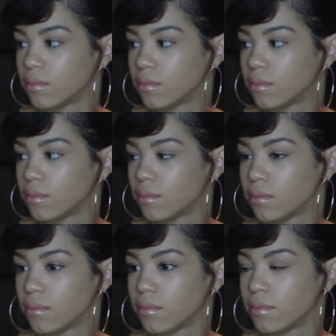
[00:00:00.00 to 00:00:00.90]

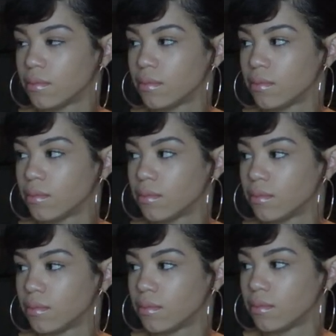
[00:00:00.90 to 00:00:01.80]

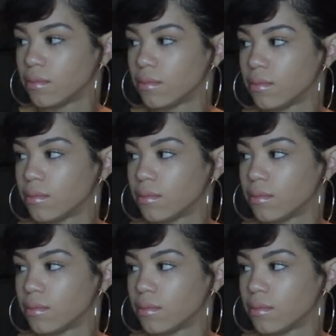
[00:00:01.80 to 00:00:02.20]
No words are spoken by the person on screen.